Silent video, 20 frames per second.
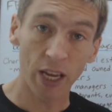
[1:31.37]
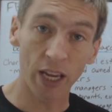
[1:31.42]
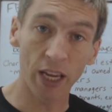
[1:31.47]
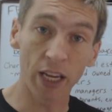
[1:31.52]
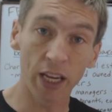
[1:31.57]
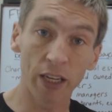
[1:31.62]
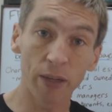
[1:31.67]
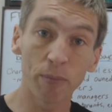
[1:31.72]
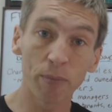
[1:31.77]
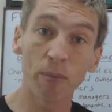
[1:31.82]

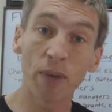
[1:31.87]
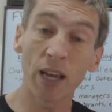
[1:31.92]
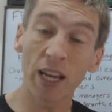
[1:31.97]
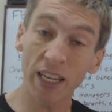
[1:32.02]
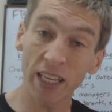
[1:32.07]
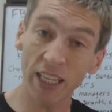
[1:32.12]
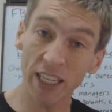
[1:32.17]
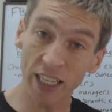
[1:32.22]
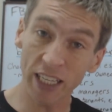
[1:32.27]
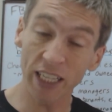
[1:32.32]
And
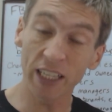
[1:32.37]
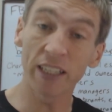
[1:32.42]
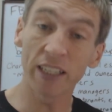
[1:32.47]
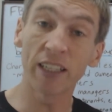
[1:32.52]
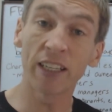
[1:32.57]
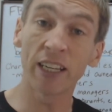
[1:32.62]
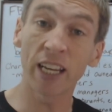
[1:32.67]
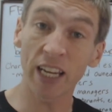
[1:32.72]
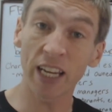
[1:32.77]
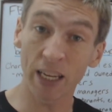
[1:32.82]
many
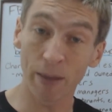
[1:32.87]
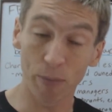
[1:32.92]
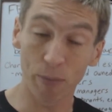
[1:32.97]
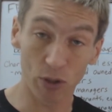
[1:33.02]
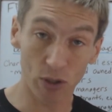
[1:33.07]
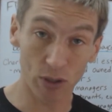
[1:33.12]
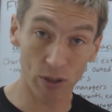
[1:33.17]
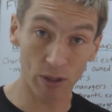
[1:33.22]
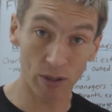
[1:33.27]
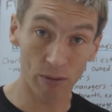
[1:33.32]

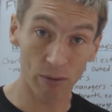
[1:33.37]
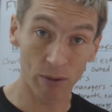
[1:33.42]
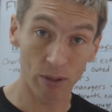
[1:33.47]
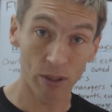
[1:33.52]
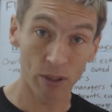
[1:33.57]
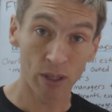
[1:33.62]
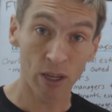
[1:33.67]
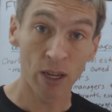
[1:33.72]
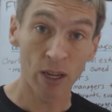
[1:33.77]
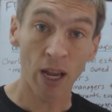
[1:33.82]
names
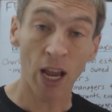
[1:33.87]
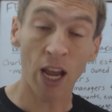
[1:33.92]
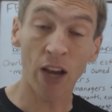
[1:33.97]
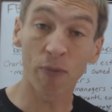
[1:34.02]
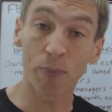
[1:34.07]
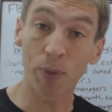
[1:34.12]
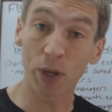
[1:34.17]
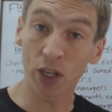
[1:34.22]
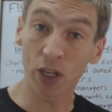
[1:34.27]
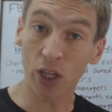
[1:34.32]

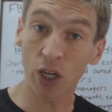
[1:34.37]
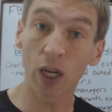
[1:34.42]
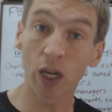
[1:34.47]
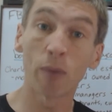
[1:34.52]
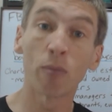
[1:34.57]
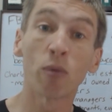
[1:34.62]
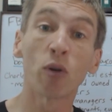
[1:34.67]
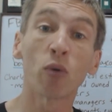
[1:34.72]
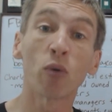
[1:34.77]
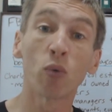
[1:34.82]
have
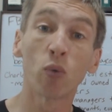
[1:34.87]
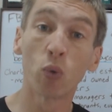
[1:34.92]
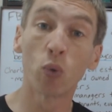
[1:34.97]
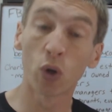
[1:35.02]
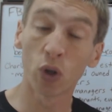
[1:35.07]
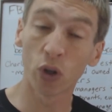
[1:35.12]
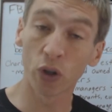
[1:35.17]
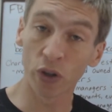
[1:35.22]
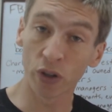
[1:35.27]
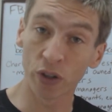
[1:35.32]
become
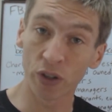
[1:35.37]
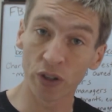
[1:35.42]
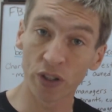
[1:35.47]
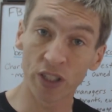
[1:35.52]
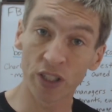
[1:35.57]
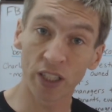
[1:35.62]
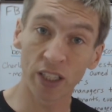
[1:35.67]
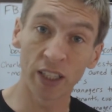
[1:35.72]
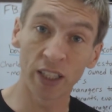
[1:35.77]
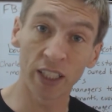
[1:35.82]

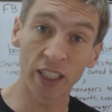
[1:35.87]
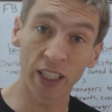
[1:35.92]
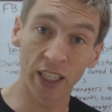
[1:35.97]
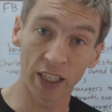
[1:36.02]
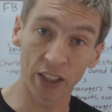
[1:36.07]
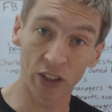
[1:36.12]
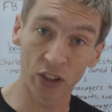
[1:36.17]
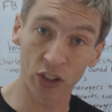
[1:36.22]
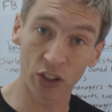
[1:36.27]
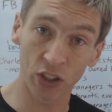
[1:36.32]
words in the
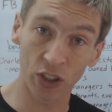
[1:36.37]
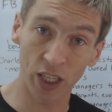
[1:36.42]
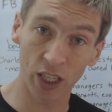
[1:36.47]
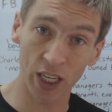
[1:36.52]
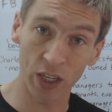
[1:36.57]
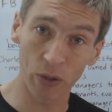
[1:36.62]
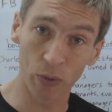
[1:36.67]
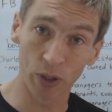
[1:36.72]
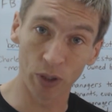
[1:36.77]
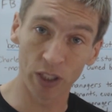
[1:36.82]
English
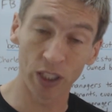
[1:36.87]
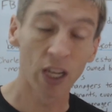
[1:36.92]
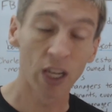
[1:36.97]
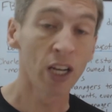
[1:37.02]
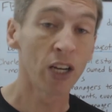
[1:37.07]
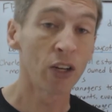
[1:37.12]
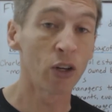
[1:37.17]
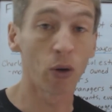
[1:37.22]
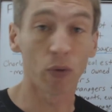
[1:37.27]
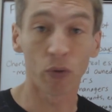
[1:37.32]
language.
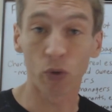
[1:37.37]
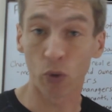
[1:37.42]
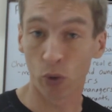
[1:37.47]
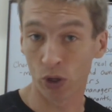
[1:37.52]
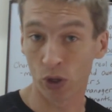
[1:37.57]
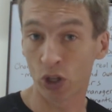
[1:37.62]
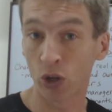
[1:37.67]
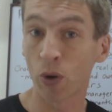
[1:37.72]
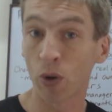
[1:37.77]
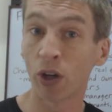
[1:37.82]
Now, of
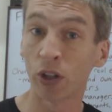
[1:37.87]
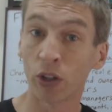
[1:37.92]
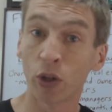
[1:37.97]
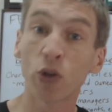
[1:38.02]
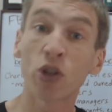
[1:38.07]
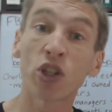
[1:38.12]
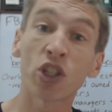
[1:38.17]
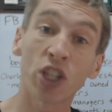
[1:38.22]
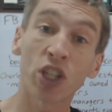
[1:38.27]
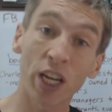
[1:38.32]
course, you all
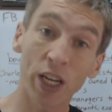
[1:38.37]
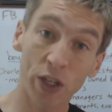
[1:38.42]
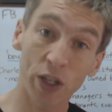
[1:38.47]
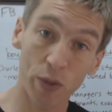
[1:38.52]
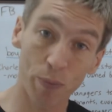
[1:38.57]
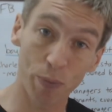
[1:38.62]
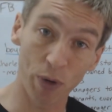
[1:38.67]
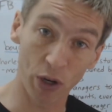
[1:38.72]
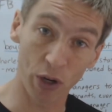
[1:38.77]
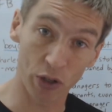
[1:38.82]
know
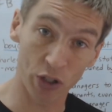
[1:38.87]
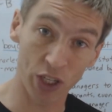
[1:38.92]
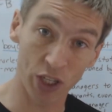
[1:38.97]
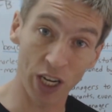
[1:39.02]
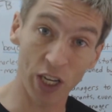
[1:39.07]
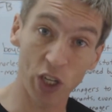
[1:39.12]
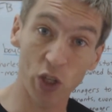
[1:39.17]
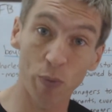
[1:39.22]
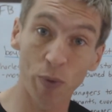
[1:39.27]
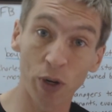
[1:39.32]
Shakespeare.
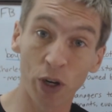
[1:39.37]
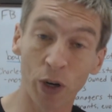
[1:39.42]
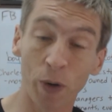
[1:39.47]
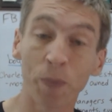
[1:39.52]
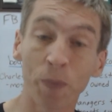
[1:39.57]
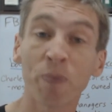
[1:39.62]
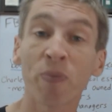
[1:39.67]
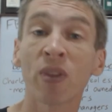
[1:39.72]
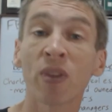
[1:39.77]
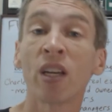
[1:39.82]

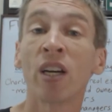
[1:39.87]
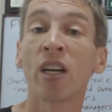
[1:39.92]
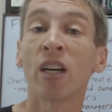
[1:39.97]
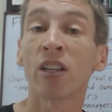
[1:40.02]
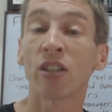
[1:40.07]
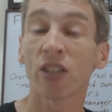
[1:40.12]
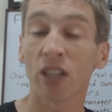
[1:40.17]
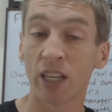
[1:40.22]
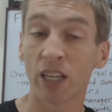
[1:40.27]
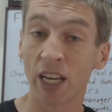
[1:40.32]
Shakespeare's
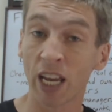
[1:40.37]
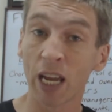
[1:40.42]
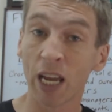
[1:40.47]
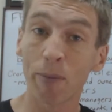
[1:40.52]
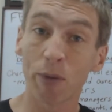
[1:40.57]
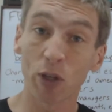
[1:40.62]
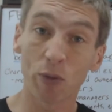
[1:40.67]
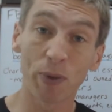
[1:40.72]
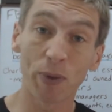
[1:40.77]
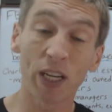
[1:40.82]

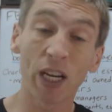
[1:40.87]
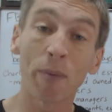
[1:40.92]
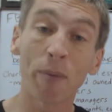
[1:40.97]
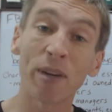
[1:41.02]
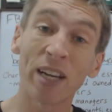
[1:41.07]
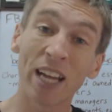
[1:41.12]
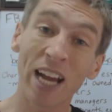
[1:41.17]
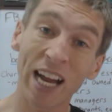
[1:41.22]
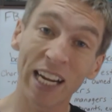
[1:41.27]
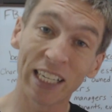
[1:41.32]
name has become
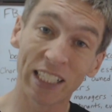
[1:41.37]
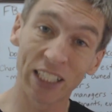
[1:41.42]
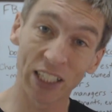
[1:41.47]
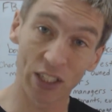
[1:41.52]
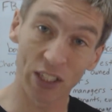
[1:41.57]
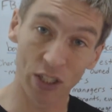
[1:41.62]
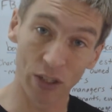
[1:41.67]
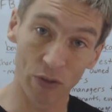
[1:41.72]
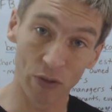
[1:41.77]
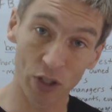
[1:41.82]
an
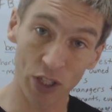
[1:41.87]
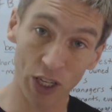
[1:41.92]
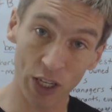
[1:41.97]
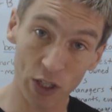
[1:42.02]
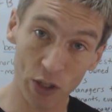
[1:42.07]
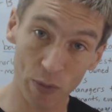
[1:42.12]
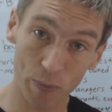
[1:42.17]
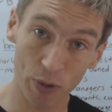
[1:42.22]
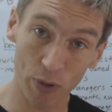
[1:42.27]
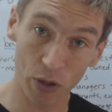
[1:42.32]
adjective,
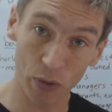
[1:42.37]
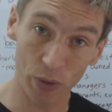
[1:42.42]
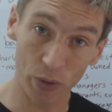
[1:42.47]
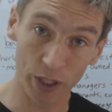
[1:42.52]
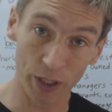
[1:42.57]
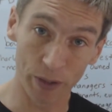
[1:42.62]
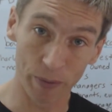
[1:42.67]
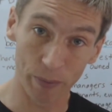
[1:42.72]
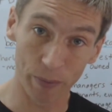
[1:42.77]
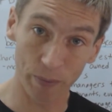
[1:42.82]

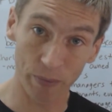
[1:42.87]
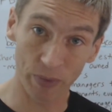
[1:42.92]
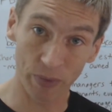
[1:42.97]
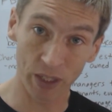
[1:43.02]
Shakespearean.